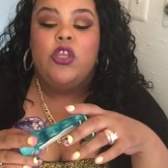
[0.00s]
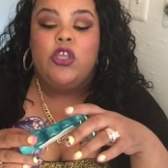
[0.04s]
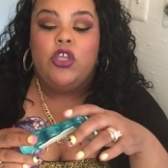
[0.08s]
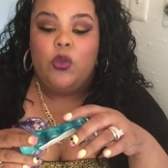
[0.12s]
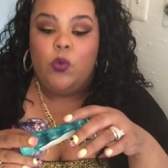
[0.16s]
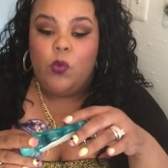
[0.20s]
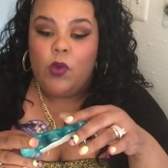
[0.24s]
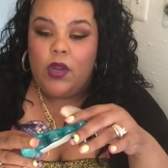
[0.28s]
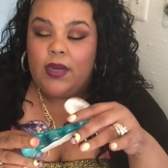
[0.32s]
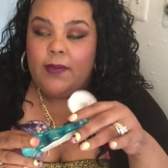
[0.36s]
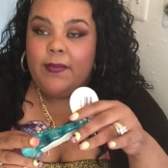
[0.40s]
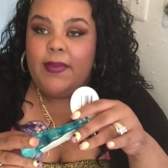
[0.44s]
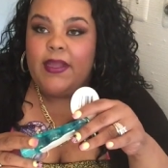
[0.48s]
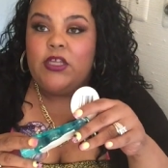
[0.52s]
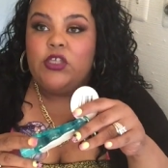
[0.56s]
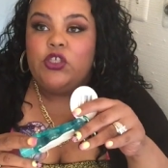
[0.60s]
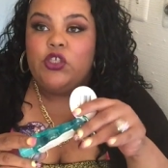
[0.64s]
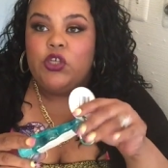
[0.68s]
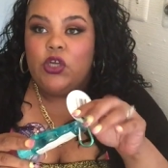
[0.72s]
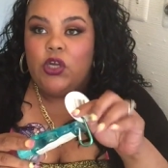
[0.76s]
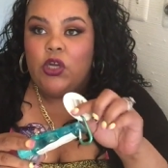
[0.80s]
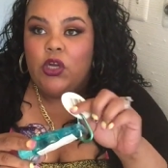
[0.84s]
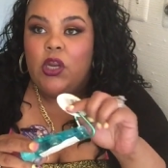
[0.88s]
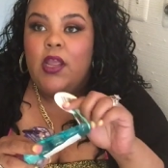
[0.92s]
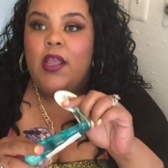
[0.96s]
You want to make
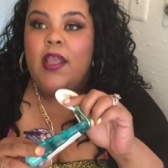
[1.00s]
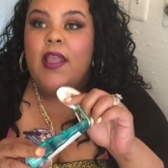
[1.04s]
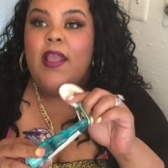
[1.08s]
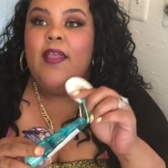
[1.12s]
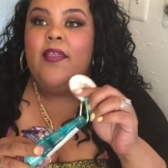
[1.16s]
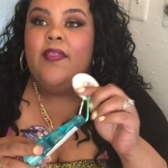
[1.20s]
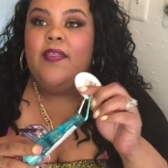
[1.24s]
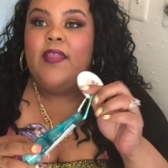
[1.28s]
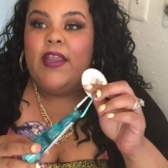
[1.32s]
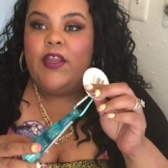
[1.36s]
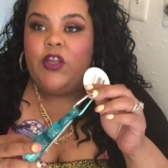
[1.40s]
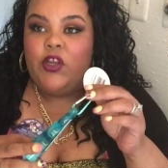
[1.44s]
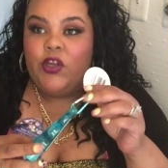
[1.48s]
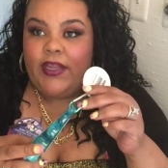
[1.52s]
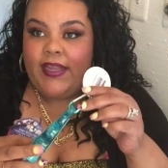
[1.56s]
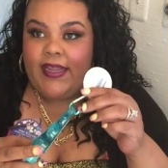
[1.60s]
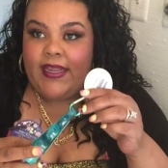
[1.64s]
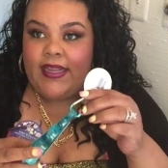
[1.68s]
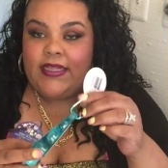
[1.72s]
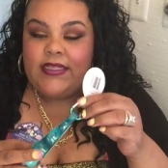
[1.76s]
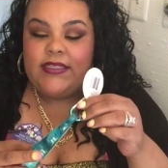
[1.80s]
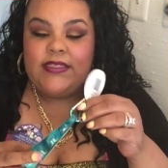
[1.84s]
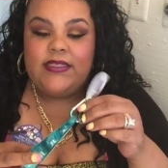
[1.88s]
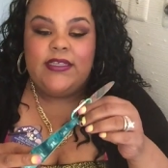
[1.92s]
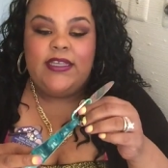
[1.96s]
sure that your
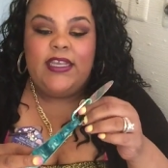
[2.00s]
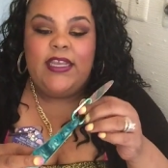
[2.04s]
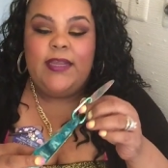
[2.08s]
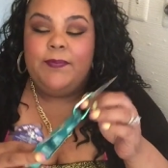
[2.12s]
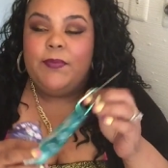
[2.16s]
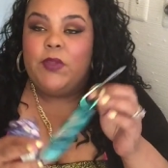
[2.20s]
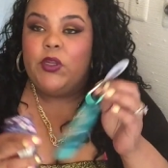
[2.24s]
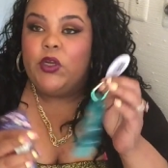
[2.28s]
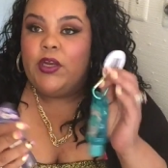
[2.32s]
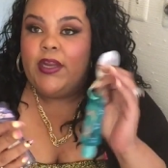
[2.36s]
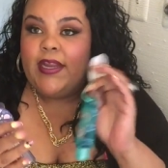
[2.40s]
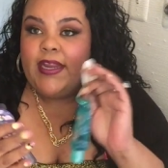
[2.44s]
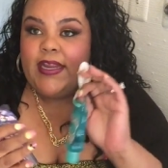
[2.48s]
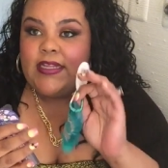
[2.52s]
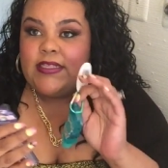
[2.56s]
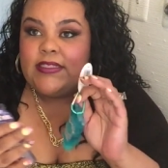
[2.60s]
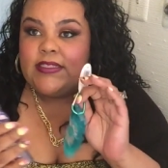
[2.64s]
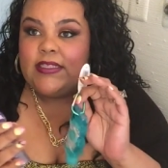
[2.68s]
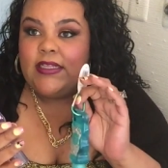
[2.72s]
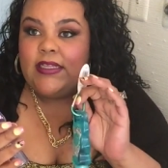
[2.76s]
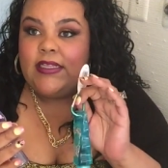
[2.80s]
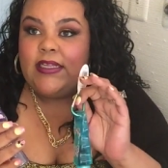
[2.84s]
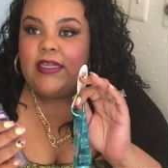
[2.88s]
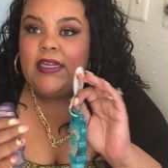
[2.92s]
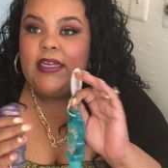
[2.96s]
kids keep their hands
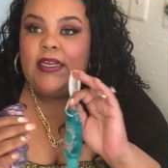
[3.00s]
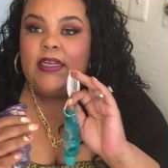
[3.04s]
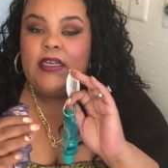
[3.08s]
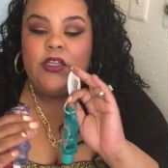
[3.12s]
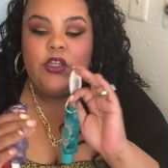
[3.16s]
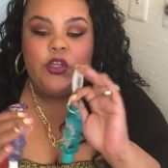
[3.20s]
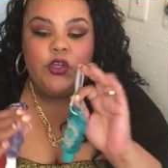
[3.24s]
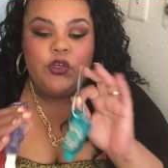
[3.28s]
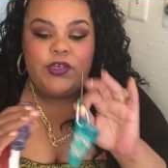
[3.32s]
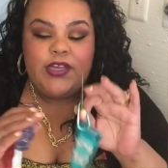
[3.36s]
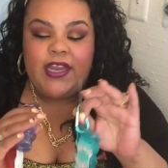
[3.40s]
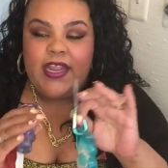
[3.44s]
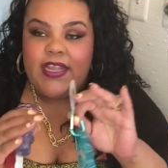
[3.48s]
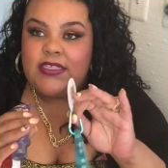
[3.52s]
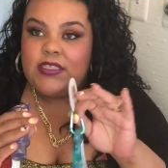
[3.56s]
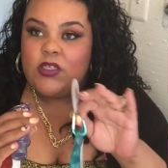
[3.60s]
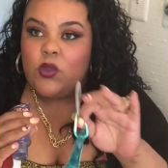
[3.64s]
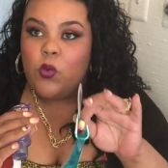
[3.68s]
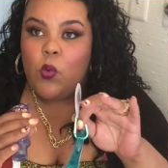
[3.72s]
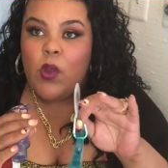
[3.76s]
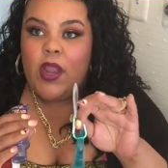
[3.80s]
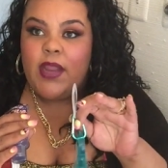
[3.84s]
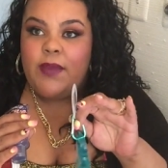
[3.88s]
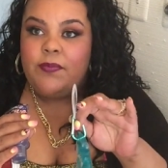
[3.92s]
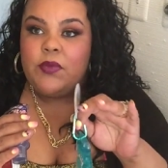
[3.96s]
clean, their
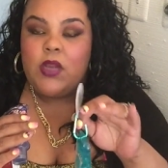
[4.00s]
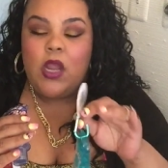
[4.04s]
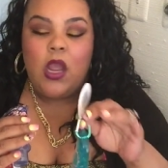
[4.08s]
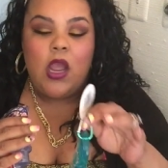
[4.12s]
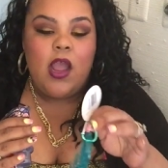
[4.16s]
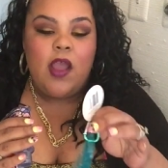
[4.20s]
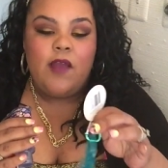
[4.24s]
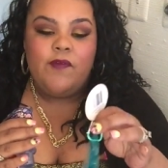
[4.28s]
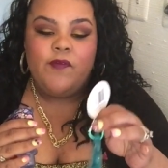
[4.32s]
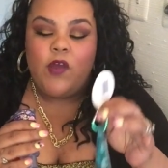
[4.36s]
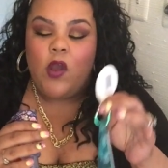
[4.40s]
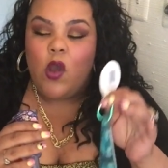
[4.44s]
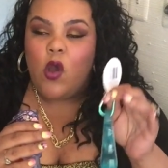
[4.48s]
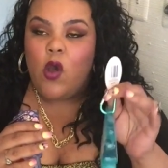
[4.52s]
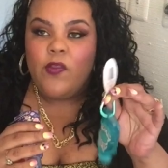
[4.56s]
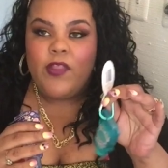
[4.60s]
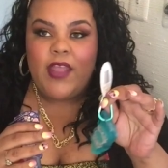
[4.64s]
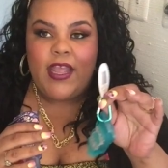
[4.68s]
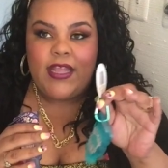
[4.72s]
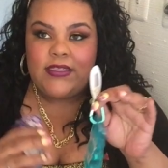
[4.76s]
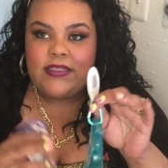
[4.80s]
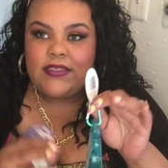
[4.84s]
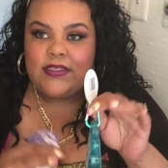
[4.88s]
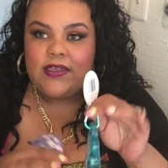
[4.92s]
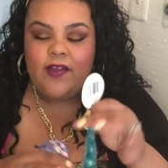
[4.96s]
desk wiped off, all
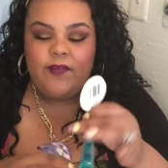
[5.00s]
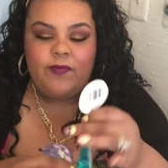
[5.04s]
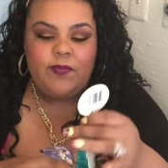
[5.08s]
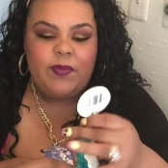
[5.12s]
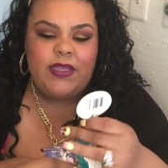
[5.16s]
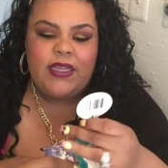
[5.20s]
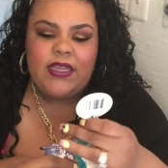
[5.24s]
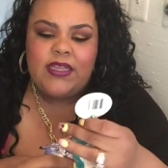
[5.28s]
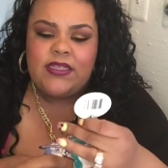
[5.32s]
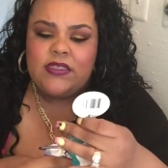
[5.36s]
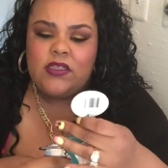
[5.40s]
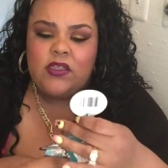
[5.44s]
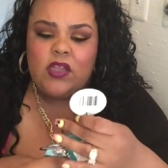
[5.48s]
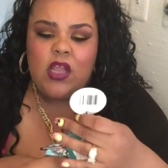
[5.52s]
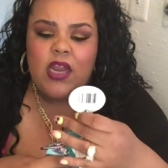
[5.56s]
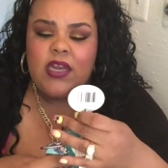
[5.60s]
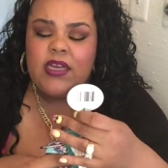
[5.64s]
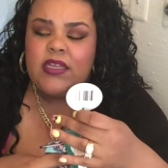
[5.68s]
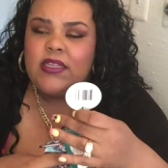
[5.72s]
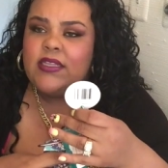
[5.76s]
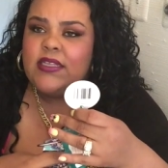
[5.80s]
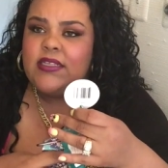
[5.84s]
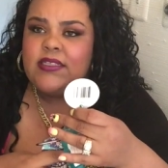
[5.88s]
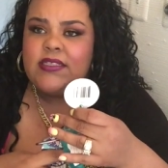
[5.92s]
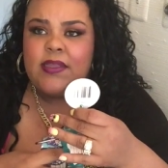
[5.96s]
that stuff because a
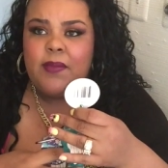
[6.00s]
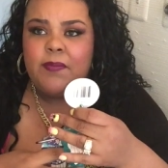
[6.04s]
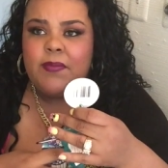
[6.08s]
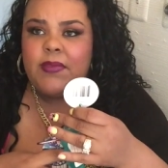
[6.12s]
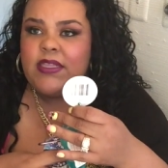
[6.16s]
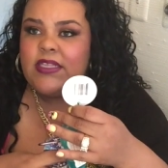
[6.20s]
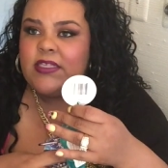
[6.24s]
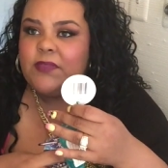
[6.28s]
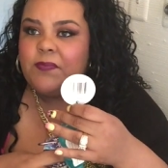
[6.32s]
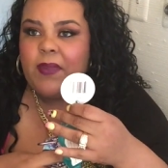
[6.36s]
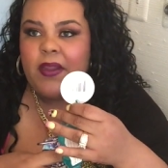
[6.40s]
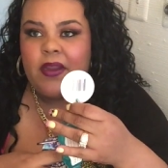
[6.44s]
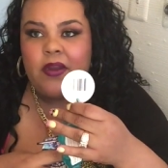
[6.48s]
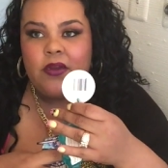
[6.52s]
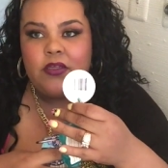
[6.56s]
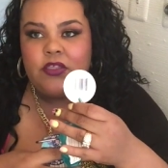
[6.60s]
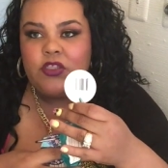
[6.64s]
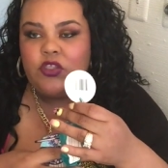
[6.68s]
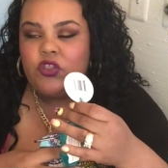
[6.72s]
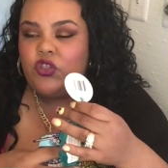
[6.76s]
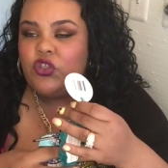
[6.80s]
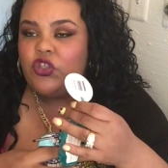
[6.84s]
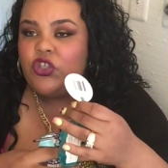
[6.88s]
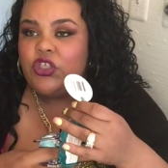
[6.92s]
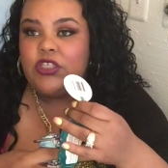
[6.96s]
lot of these some of these
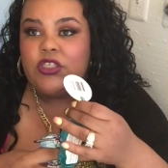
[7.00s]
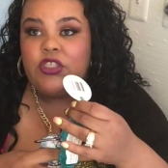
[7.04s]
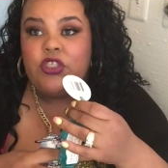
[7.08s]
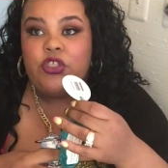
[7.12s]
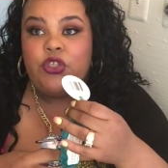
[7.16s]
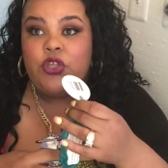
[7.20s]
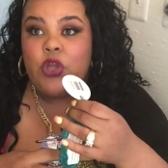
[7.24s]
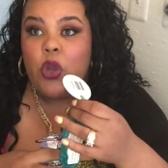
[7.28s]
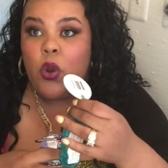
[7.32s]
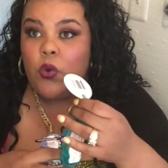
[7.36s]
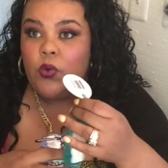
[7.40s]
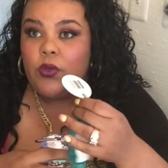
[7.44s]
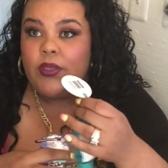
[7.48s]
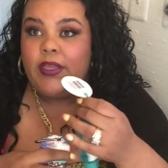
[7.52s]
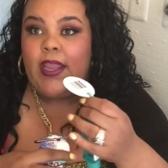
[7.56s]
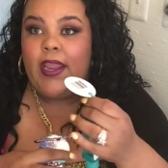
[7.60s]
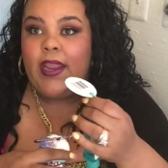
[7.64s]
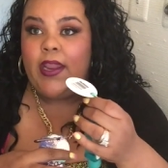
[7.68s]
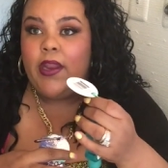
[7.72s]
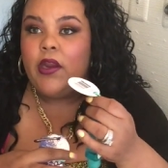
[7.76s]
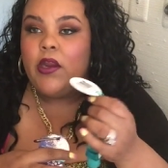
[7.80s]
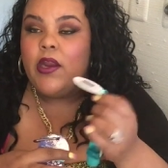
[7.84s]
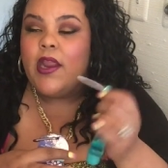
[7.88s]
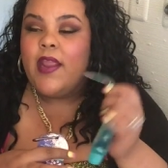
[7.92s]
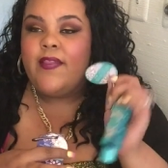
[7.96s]
parents just don't
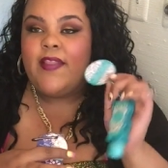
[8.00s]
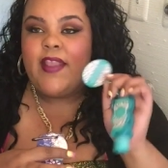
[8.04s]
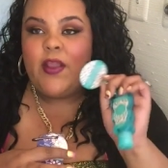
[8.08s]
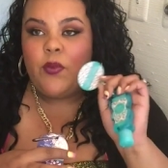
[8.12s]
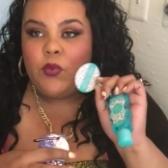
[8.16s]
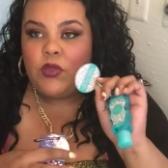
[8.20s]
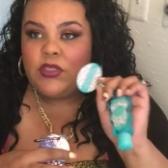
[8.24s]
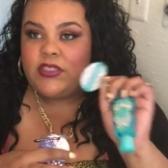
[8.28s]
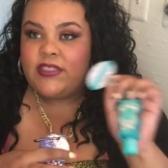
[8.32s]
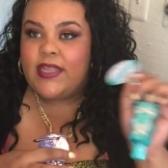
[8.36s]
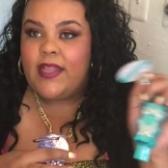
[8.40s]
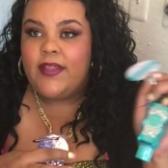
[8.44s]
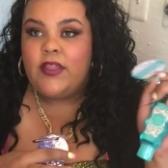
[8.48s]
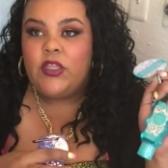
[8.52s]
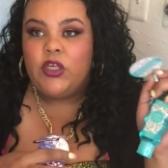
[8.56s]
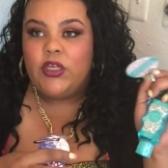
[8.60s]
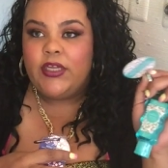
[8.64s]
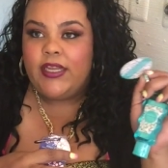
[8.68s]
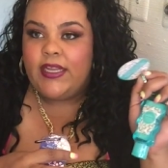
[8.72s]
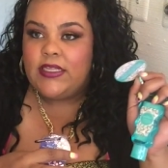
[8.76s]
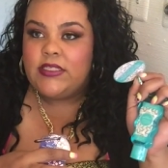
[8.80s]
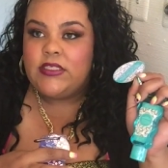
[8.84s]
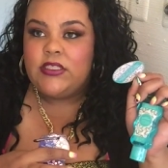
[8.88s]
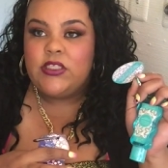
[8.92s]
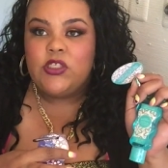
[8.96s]
care and they will send their
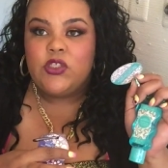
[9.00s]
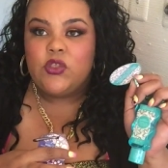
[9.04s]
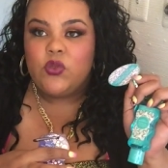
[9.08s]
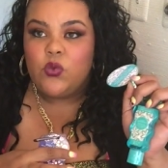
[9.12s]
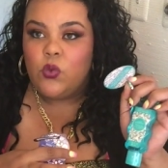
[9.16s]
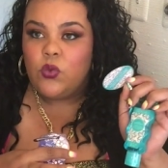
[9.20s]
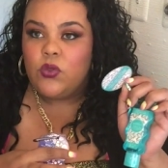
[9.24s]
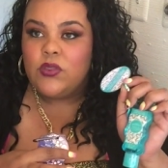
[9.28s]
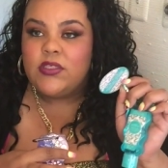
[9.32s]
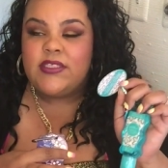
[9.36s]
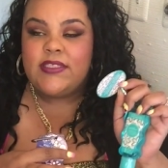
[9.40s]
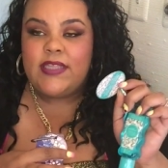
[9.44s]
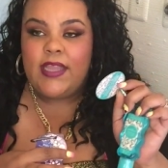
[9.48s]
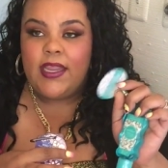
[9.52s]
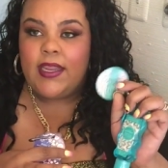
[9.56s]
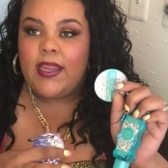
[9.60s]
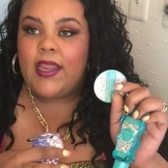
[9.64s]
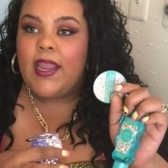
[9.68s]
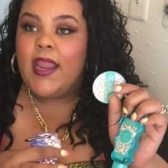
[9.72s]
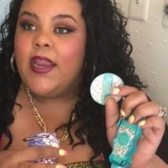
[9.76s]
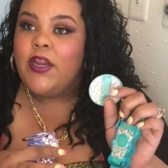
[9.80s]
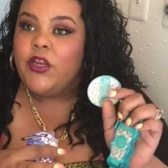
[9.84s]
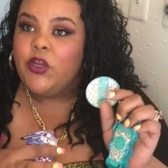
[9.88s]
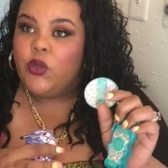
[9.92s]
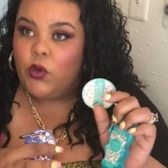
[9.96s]
kids to school sick
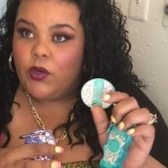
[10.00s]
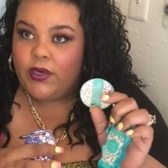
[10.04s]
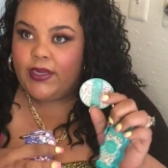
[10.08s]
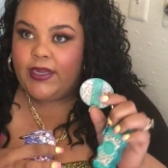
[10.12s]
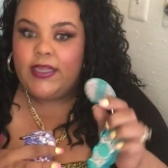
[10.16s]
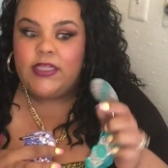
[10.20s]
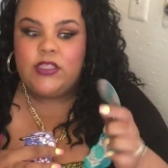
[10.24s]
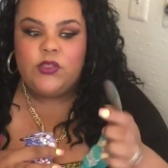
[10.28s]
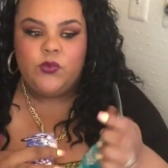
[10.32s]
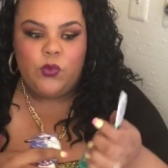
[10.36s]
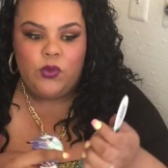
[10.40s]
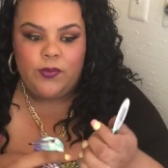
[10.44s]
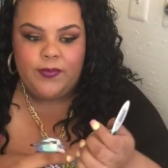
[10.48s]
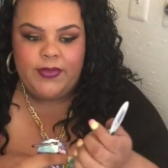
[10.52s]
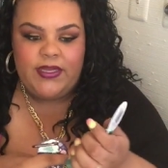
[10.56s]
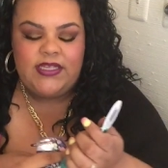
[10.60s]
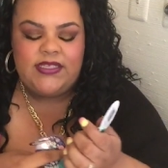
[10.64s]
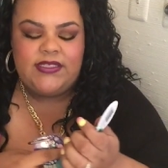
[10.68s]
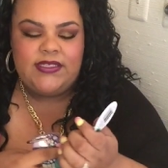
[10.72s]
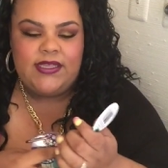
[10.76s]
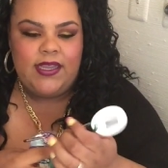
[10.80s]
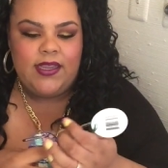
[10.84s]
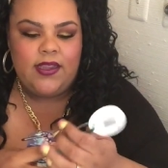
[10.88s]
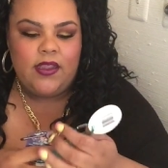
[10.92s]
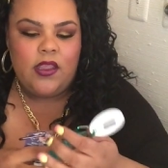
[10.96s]
and your kids will be
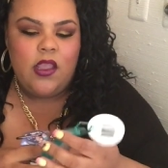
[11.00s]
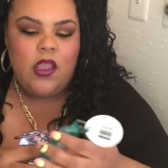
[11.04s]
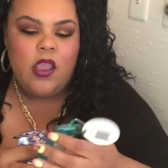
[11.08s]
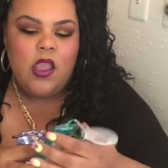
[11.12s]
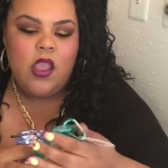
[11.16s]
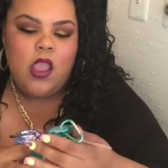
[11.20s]
sick.